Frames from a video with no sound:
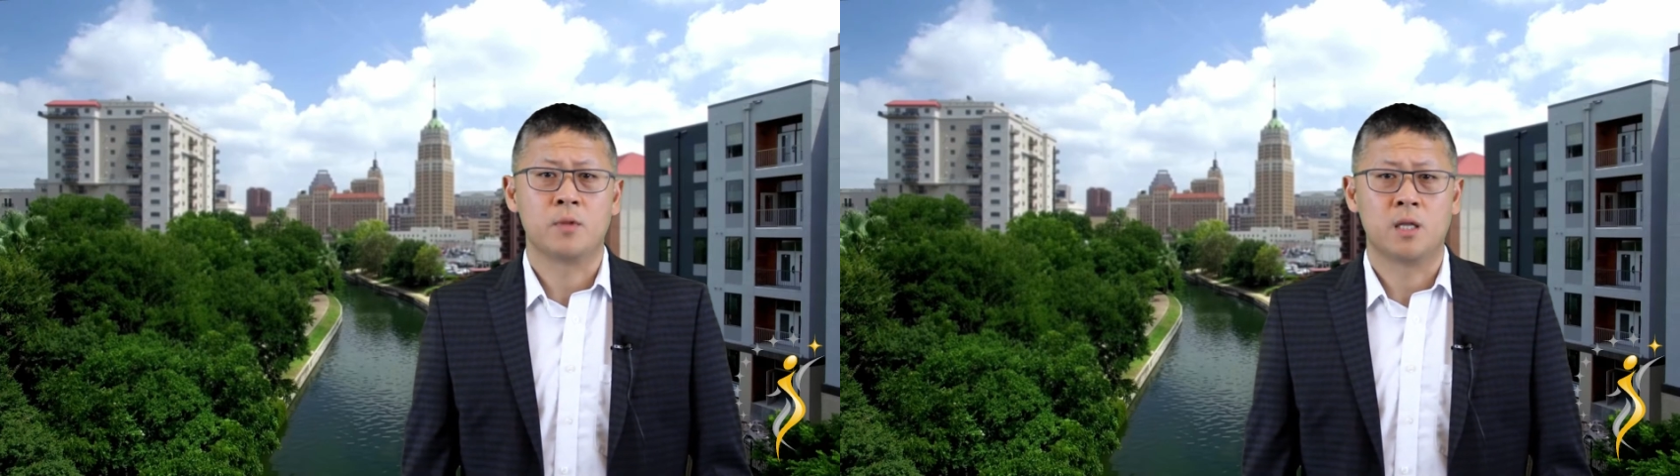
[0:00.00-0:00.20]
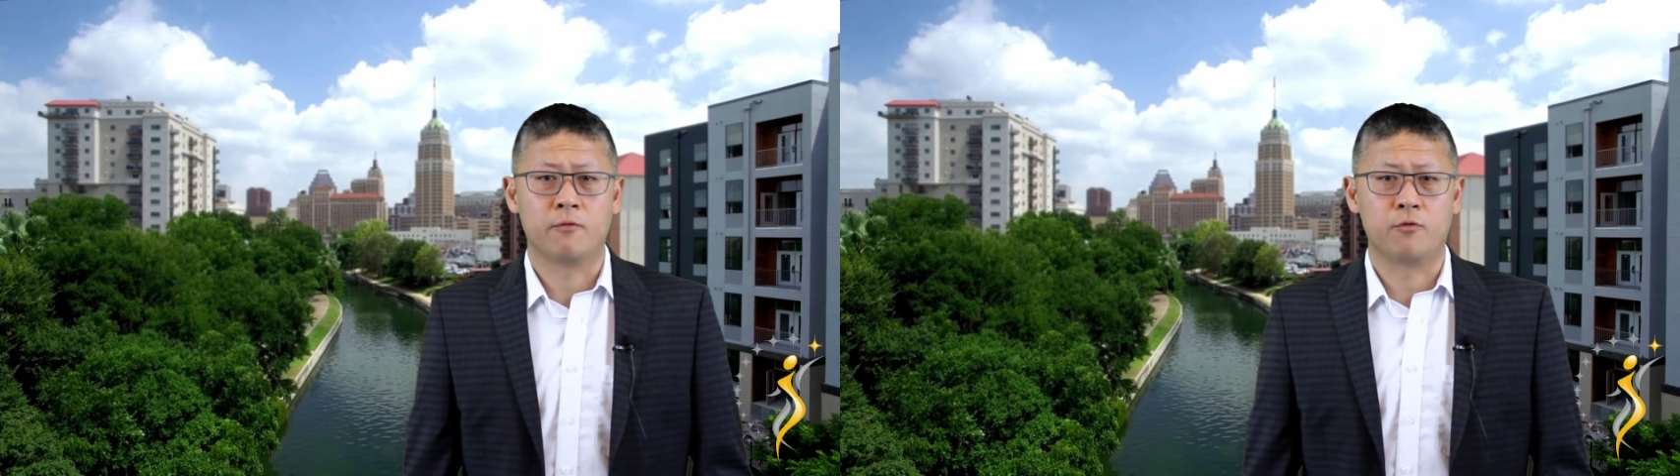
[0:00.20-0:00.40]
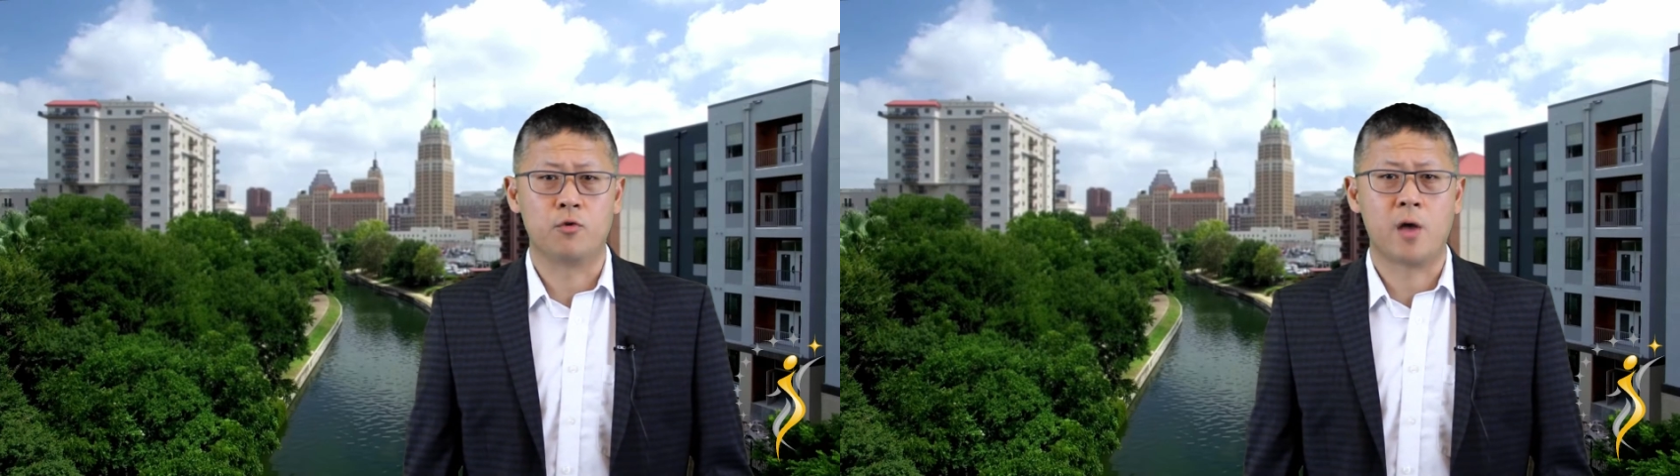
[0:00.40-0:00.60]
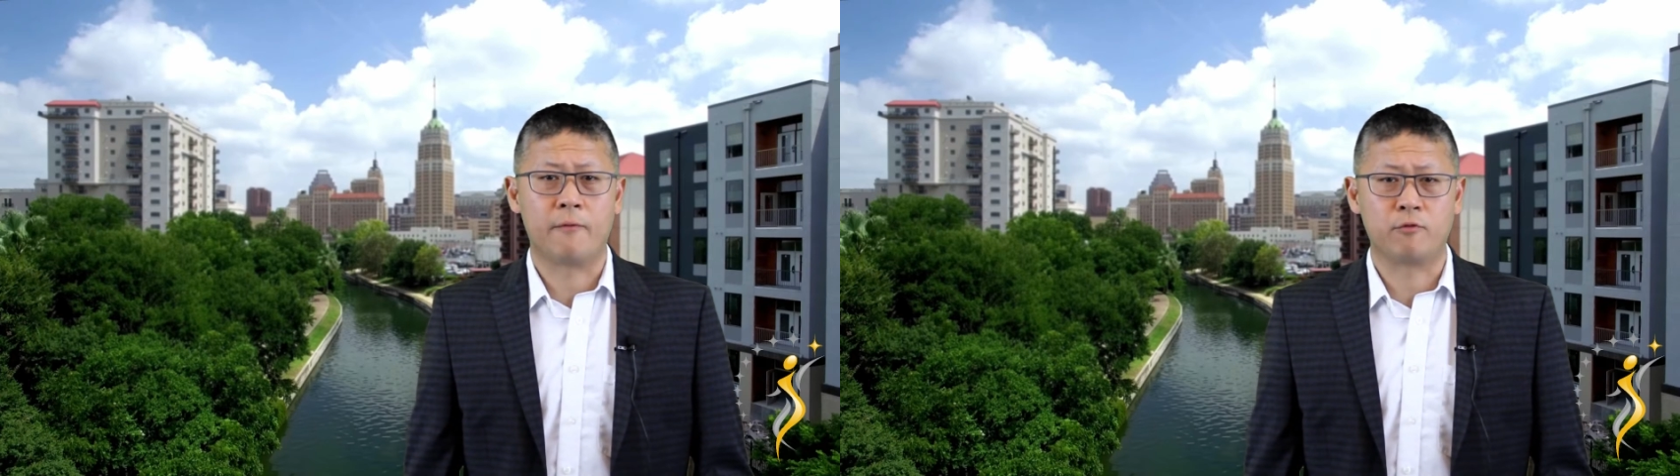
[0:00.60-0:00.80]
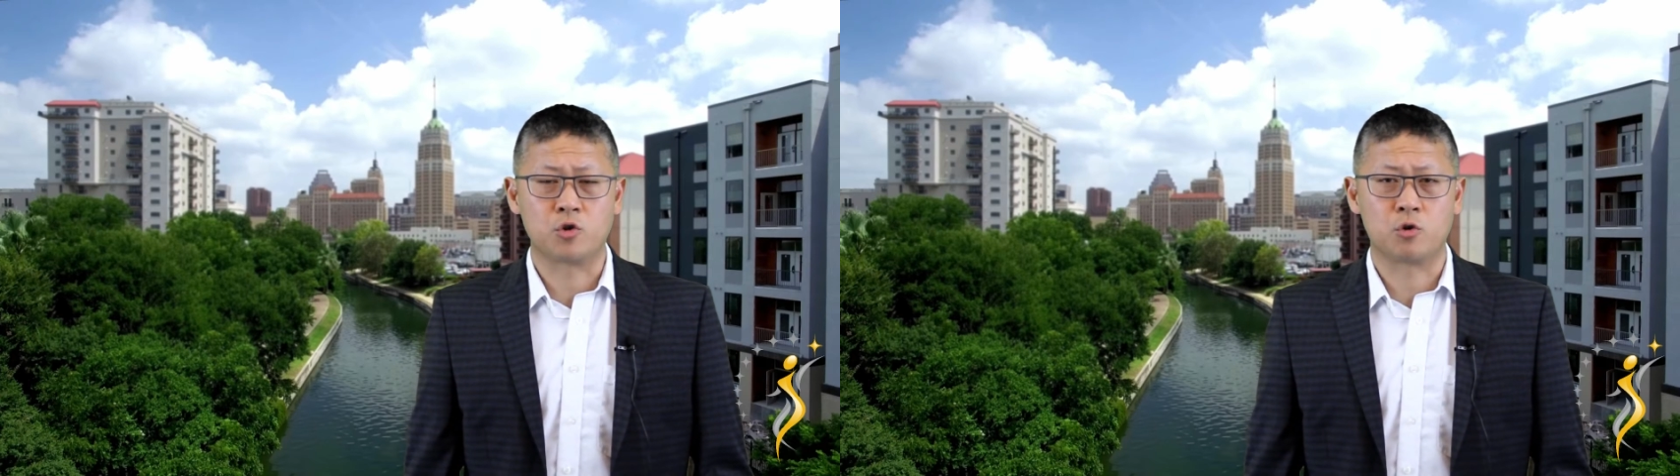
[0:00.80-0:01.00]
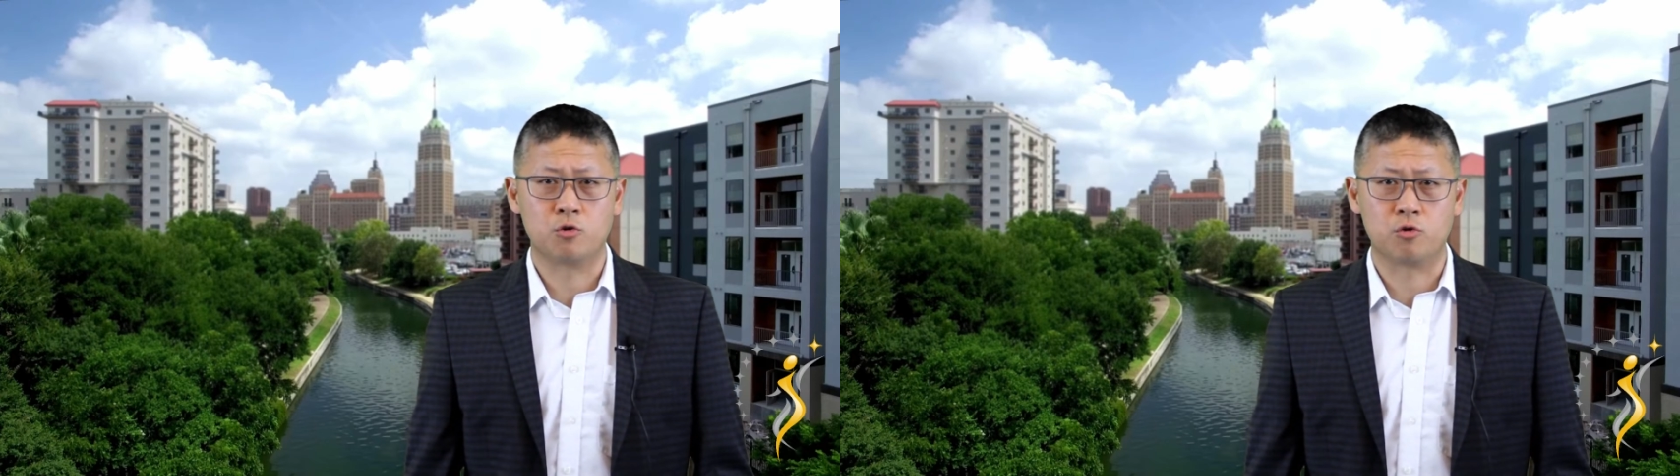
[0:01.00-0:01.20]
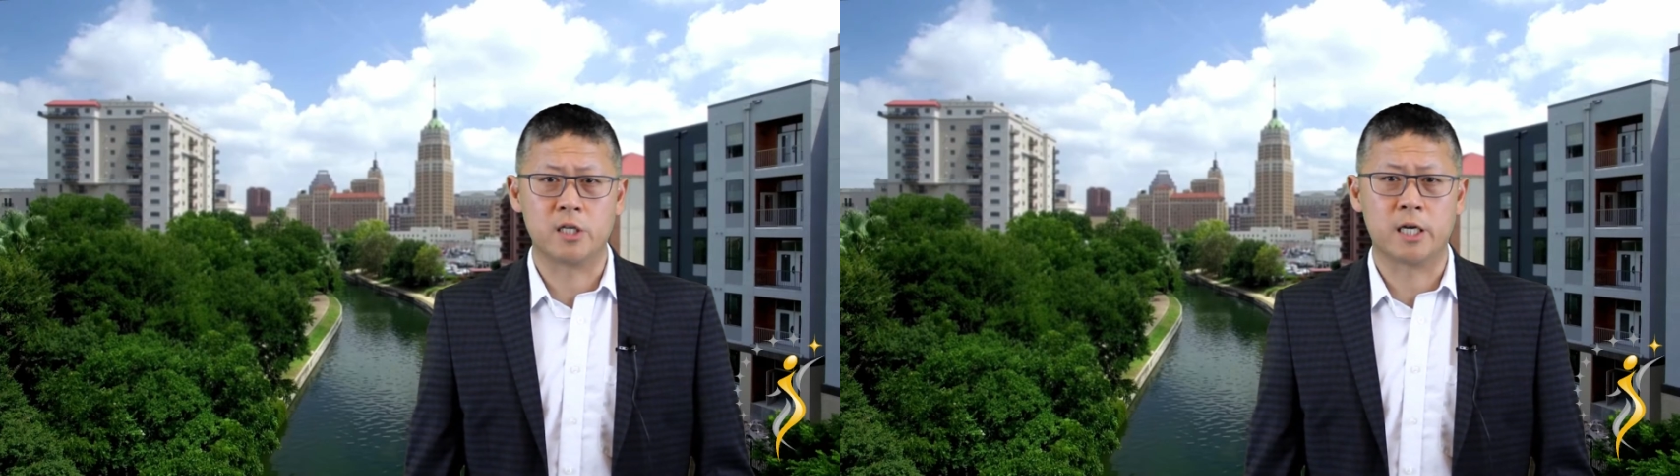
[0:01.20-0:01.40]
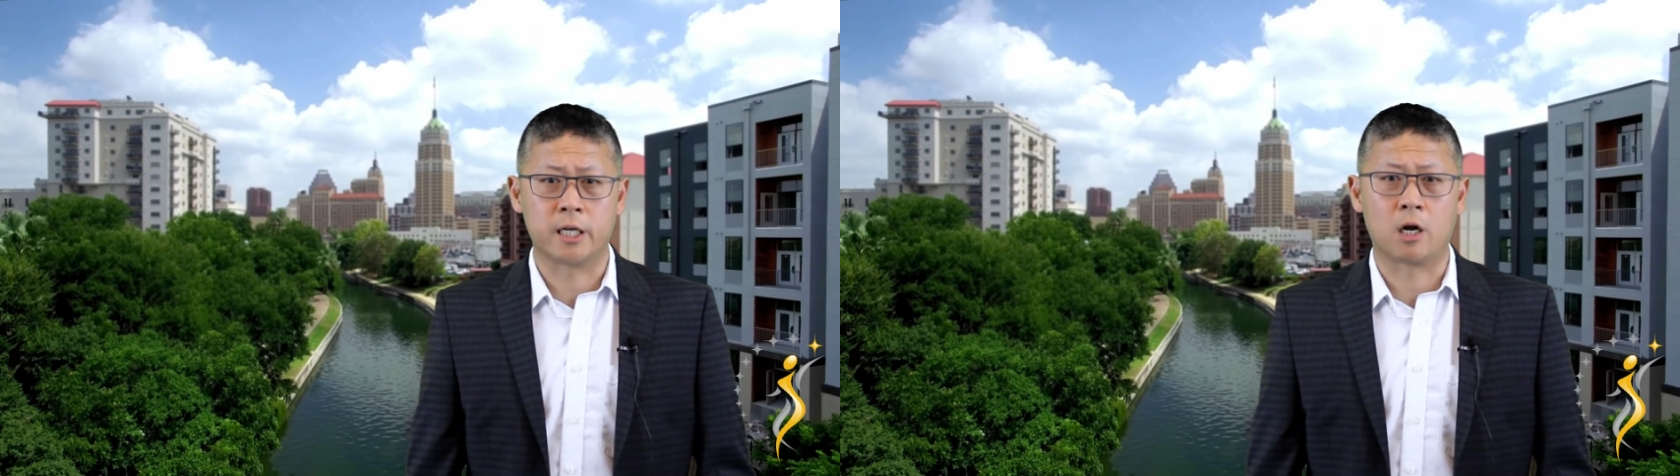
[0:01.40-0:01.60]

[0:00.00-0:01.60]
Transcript: if you have your surgery done at